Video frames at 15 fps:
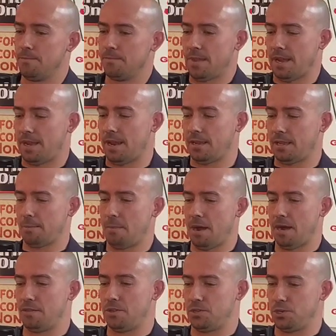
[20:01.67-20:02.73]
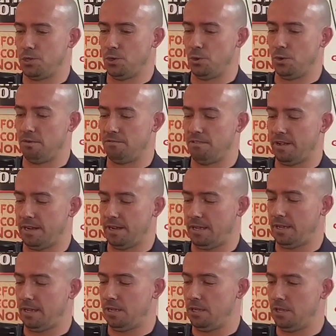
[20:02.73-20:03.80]
I kind of combined the two of
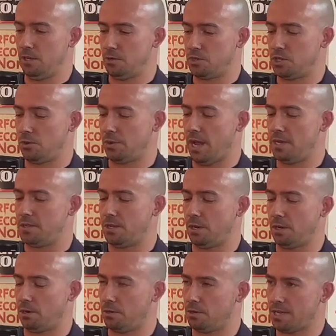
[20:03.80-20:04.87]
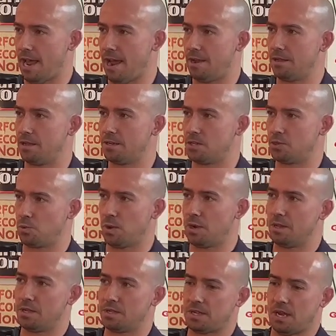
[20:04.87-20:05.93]
like, you know, showcasing her talent as
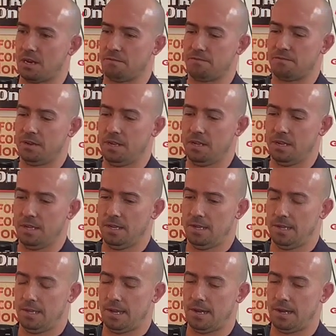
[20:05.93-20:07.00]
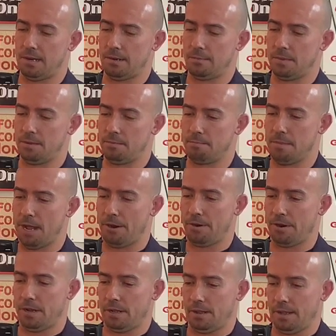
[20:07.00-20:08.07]
well as kind of
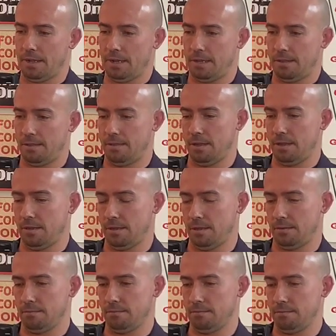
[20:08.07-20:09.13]
marrying like the